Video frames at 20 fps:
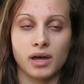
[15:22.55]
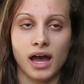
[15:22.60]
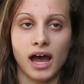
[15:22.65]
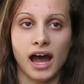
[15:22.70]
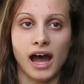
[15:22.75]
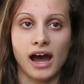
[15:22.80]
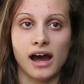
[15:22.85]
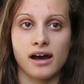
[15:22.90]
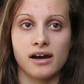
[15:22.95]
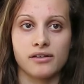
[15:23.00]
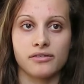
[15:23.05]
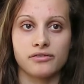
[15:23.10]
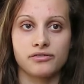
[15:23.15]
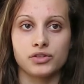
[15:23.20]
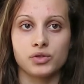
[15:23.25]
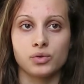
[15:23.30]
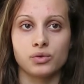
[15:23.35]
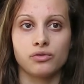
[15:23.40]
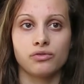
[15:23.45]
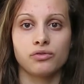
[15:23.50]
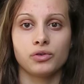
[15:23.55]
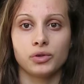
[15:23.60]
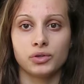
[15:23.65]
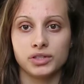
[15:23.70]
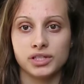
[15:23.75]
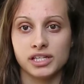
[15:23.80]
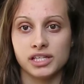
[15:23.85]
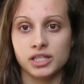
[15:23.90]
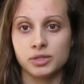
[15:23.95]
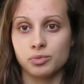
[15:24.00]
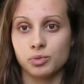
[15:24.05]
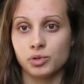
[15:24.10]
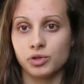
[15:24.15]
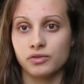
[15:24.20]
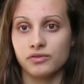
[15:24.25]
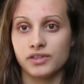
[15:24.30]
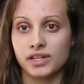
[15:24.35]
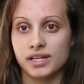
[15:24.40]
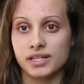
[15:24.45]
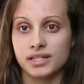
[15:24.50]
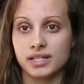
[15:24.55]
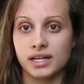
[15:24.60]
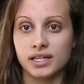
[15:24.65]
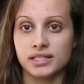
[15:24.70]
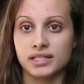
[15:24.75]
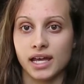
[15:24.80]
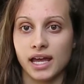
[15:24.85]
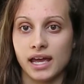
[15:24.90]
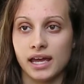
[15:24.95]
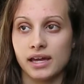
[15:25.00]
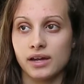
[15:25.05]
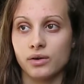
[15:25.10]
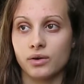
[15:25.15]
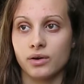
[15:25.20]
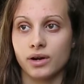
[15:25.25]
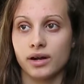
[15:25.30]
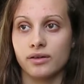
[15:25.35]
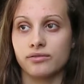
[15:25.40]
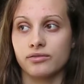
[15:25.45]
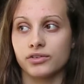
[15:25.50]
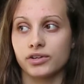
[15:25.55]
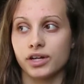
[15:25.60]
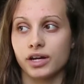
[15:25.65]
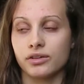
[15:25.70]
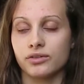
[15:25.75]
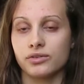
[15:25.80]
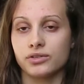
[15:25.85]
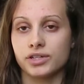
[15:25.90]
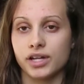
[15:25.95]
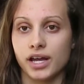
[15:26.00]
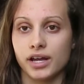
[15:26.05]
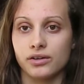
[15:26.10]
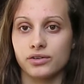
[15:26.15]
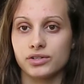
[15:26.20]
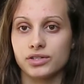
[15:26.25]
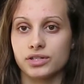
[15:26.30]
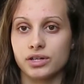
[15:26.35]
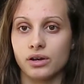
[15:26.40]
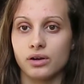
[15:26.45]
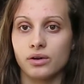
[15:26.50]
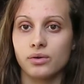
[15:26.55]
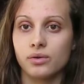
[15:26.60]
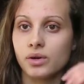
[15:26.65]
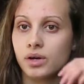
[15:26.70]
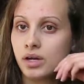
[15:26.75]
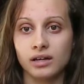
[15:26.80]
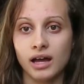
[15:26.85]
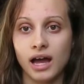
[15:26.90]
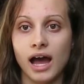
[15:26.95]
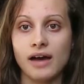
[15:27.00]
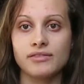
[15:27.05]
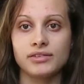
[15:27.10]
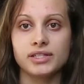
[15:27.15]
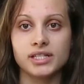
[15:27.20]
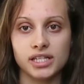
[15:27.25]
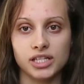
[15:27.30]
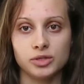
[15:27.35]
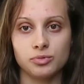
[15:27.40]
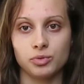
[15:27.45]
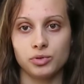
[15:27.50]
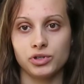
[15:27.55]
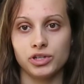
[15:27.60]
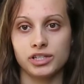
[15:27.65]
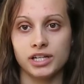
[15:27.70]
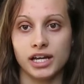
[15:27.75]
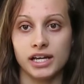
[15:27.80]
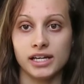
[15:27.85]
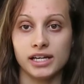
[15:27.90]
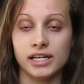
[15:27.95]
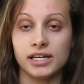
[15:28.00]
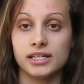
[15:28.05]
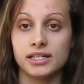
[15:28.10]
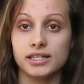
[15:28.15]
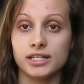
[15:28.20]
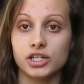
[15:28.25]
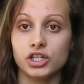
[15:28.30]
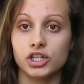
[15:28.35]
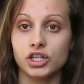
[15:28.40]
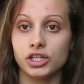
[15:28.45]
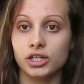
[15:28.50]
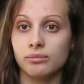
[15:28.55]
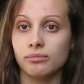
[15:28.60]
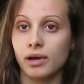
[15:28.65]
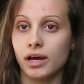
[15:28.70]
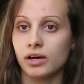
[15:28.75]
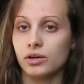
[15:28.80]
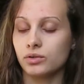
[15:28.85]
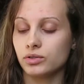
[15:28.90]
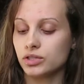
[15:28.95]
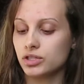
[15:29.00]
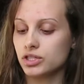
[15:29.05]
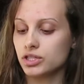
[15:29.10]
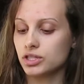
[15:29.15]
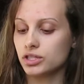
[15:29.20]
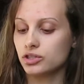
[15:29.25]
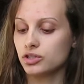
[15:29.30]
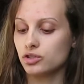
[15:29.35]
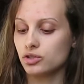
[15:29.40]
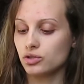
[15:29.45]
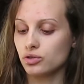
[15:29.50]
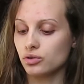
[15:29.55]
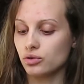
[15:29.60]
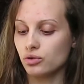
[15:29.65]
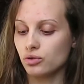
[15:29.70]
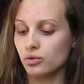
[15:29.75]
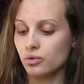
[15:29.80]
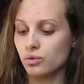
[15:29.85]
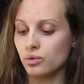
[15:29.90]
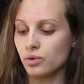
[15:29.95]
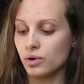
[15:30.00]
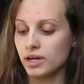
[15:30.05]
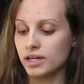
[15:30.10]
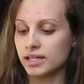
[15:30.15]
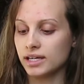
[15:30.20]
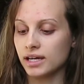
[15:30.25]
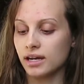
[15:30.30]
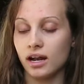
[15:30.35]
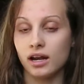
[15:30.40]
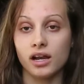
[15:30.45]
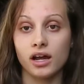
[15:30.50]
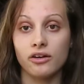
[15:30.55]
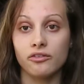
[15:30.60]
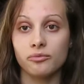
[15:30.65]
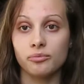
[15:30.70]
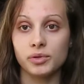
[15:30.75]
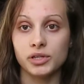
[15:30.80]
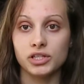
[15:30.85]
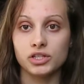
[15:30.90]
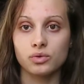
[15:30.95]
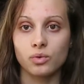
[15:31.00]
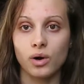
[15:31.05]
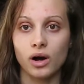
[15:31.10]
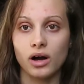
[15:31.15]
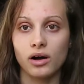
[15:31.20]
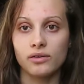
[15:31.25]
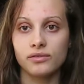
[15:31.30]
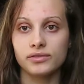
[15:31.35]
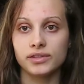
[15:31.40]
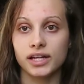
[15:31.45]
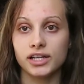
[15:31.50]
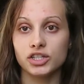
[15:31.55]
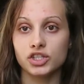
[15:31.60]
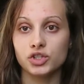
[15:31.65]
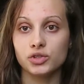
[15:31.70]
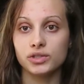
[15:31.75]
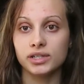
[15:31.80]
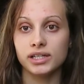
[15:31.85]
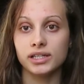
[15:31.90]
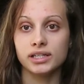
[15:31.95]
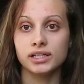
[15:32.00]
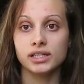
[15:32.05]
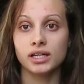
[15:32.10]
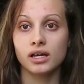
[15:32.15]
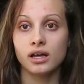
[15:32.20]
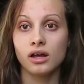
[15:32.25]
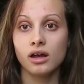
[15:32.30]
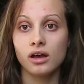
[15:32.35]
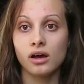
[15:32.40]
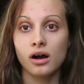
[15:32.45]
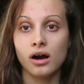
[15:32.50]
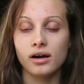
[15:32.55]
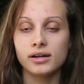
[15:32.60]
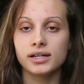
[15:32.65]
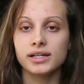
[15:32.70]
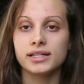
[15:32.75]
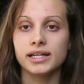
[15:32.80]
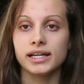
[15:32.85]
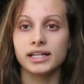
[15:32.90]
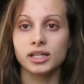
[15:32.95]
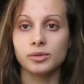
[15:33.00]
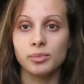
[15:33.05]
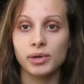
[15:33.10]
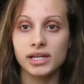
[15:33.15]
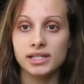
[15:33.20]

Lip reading: half to a full teaspoon of this a day or every other day or so. Half a teaspoon a day is a good amount to get enough B12 that you need on a daily